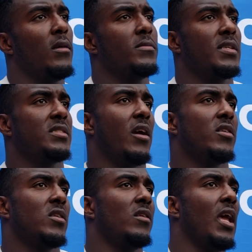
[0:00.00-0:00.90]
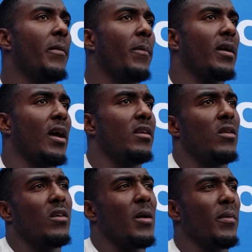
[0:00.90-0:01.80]
Since the Arizona game, I've been kind of
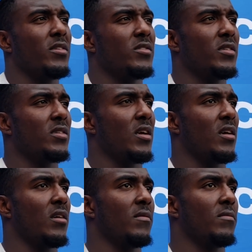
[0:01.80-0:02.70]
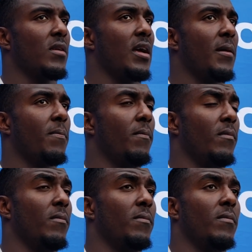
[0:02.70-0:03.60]
dealing with a couple of injuries. I
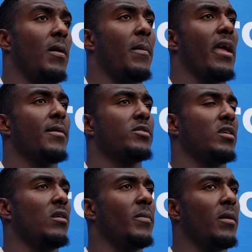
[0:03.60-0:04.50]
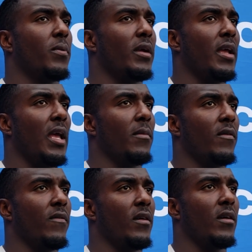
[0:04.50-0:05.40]
popped my hamstring a little bit pregame
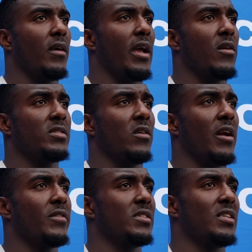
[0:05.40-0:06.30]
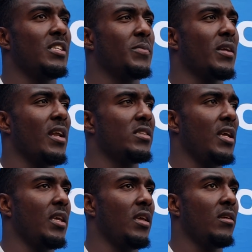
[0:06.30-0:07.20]
of Arizona. Ever since then, it's been kind of
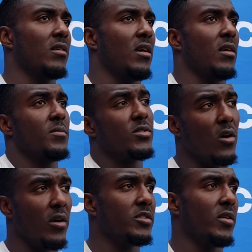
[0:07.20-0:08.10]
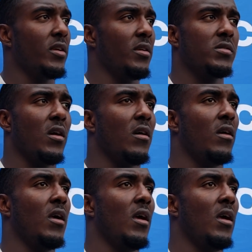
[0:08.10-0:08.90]
shaky. Shoulder injury in Utah.